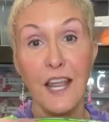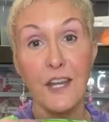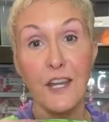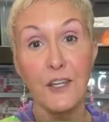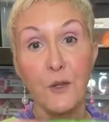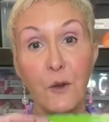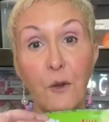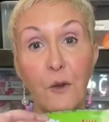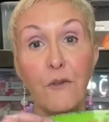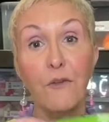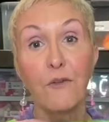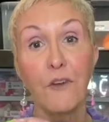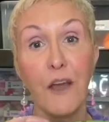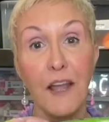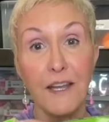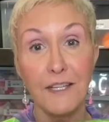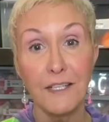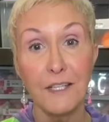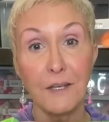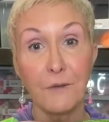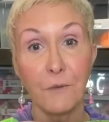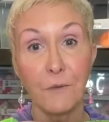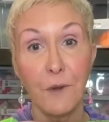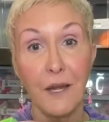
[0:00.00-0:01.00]
and you'll
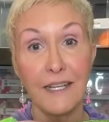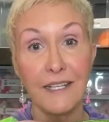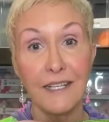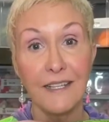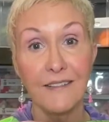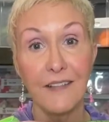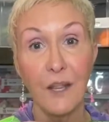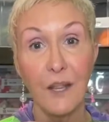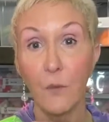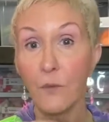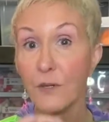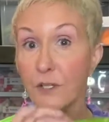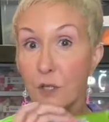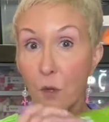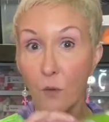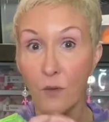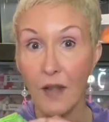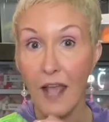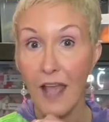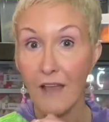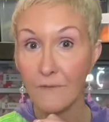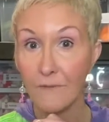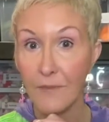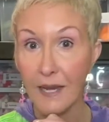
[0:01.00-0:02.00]
find it right in there. We don't
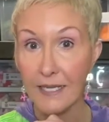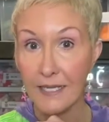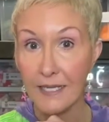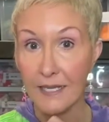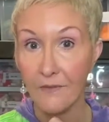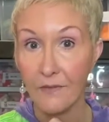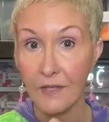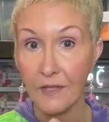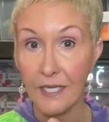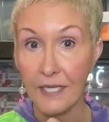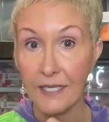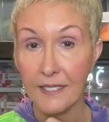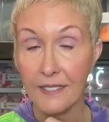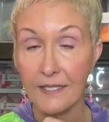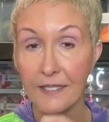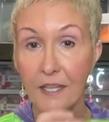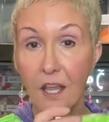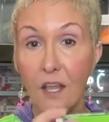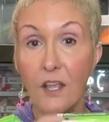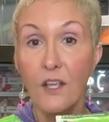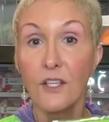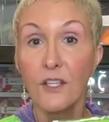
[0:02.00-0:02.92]
have many of these.